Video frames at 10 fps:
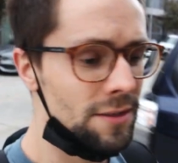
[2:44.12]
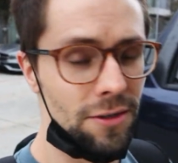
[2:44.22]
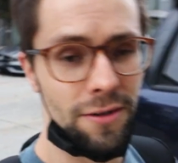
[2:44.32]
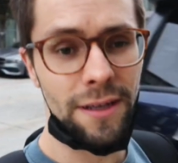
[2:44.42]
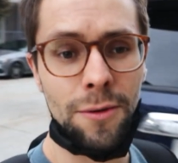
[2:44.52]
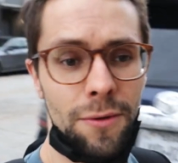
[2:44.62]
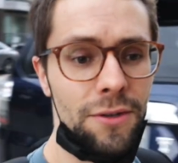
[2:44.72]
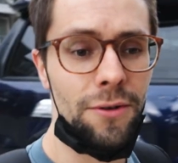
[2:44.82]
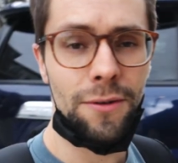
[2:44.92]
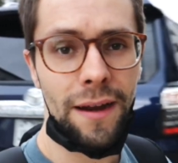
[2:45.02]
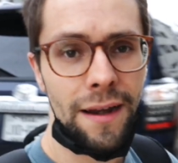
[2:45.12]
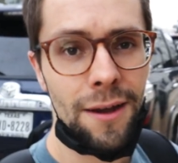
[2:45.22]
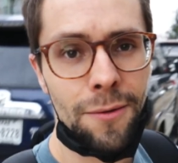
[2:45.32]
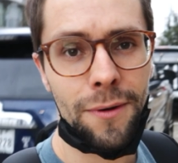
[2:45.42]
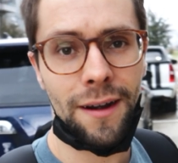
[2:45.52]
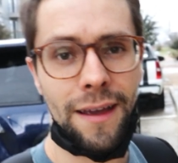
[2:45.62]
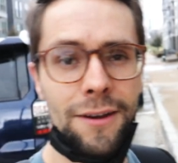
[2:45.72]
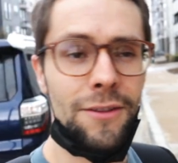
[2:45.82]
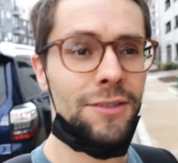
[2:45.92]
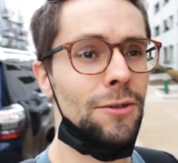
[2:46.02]
So that's what we're doing right now. We're gonna
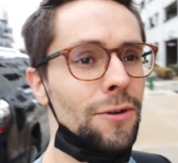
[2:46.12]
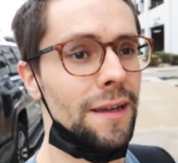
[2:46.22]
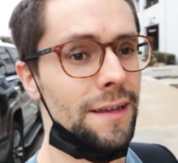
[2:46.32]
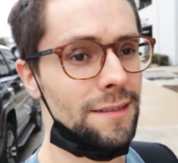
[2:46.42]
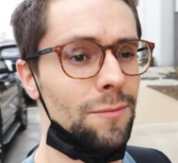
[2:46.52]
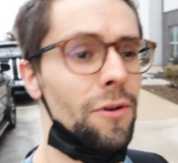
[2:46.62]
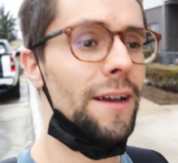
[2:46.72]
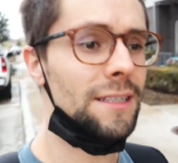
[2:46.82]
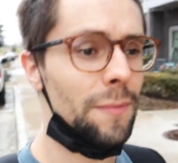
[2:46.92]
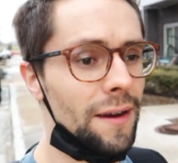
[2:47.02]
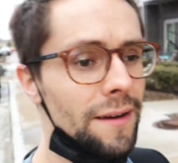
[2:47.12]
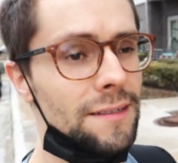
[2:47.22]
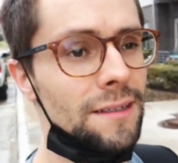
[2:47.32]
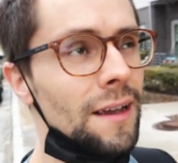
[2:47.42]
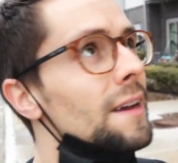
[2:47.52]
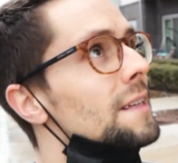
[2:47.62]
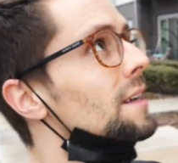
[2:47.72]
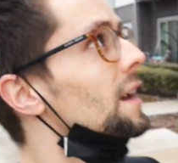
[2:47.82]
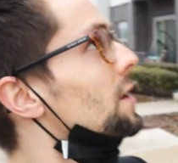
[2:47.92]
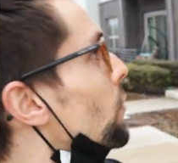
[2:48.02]
head to the store and get some raspberries. It's
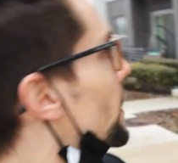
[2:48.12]
kind of